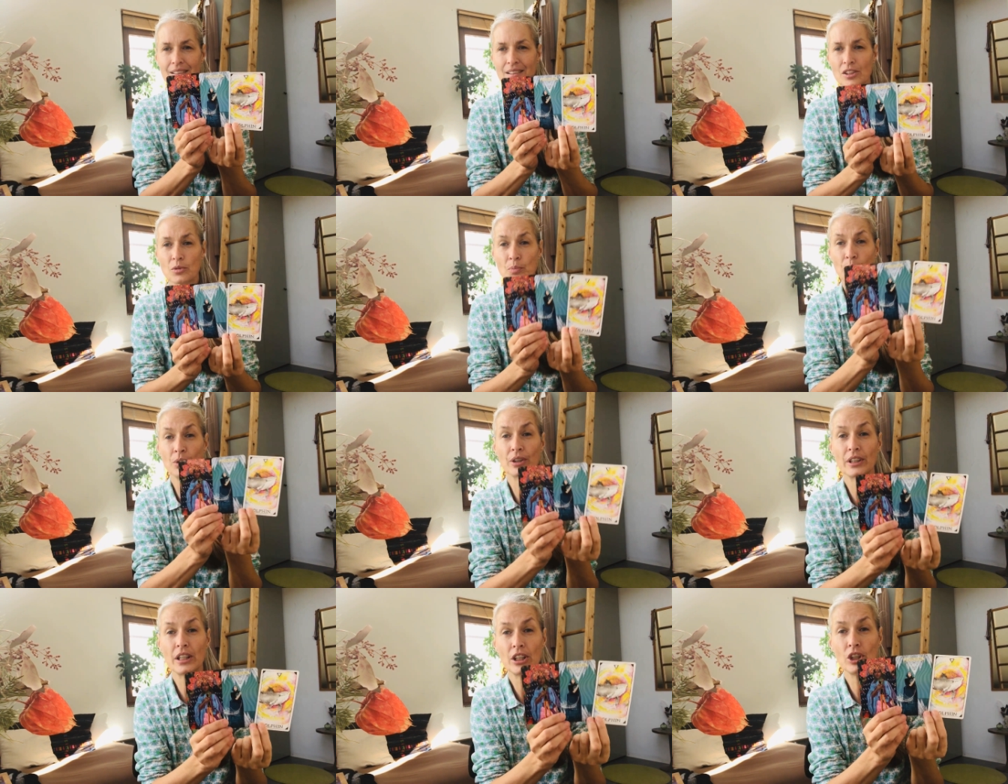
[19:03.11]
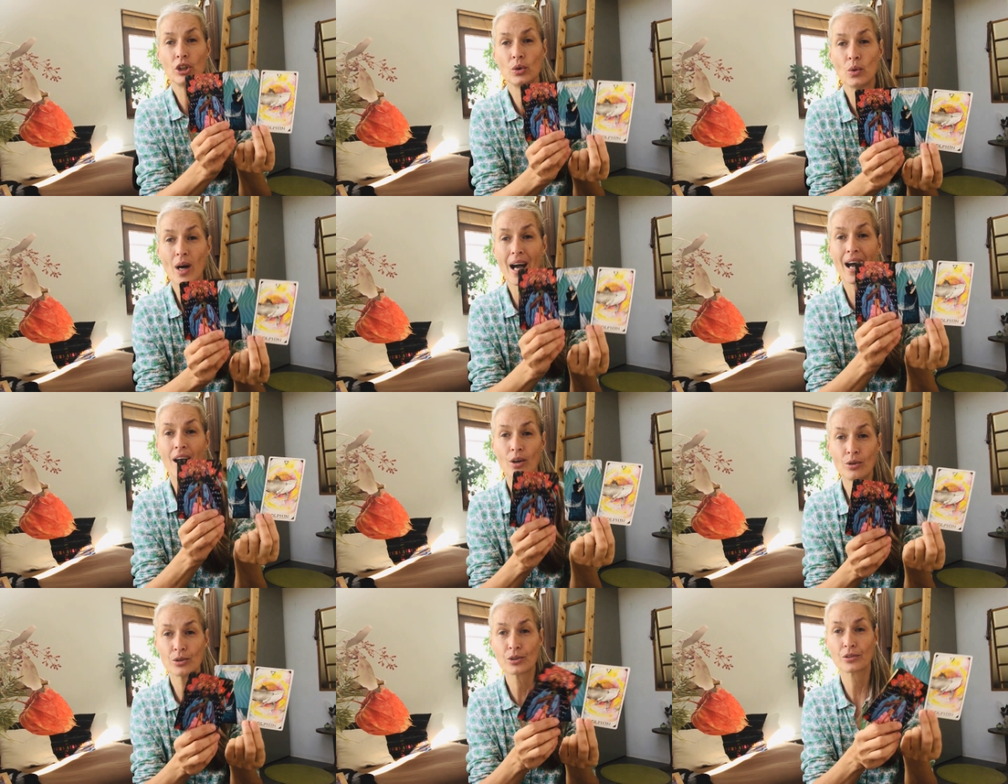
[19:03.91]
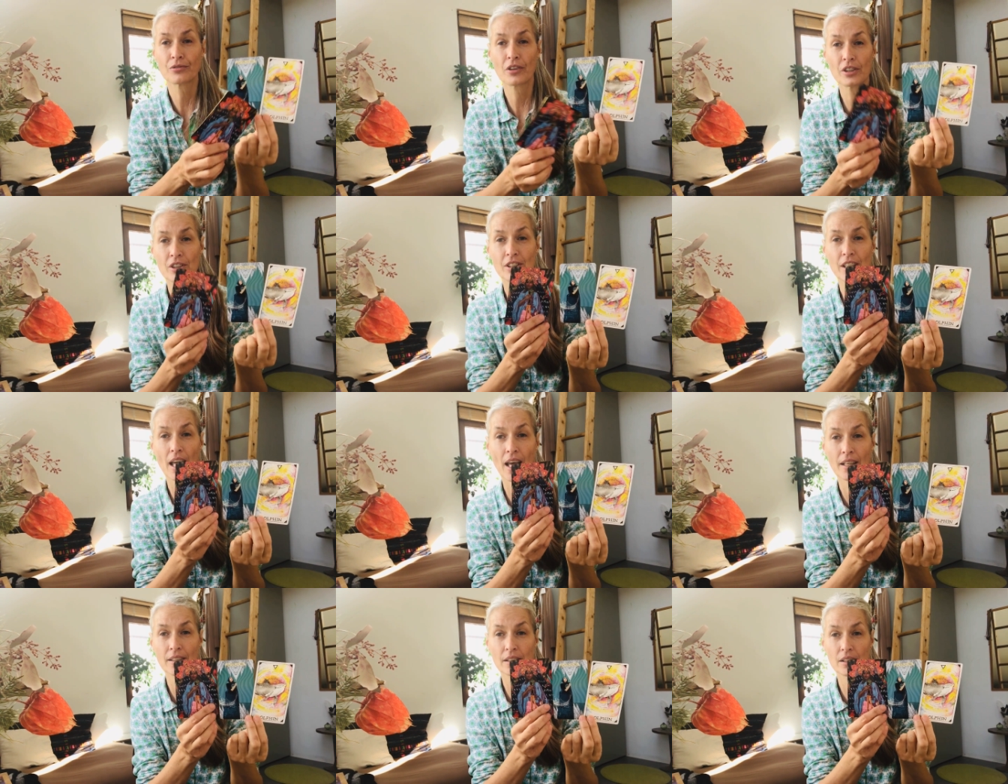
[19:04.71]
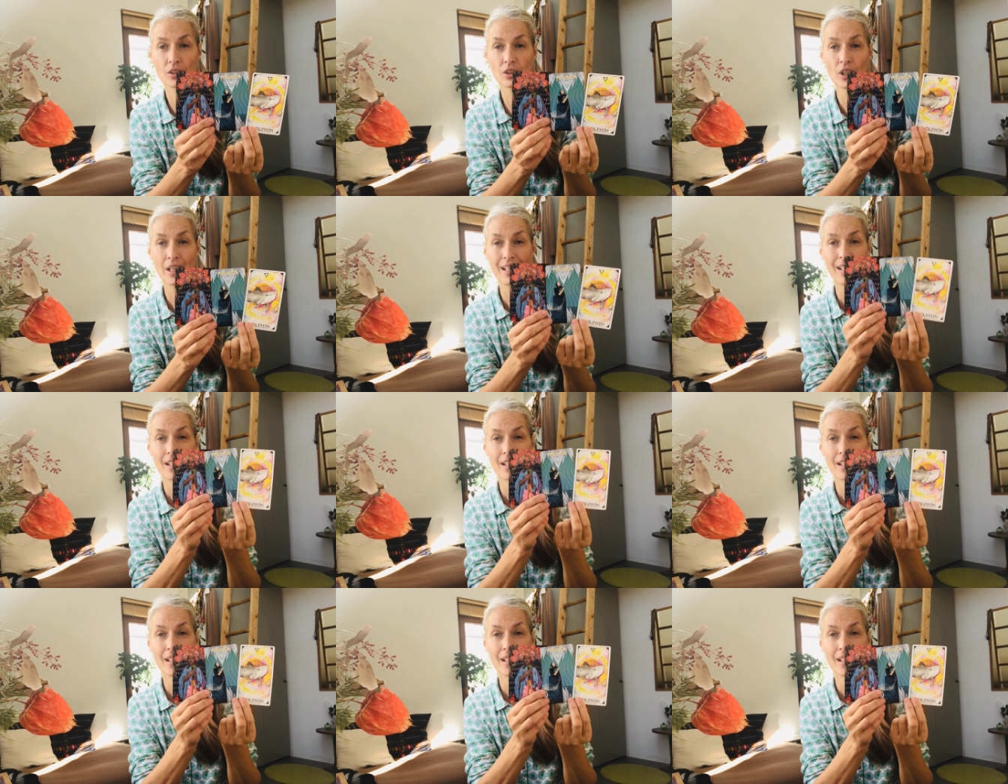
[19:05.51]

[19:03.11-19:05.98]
this is bringing you out of this sadness.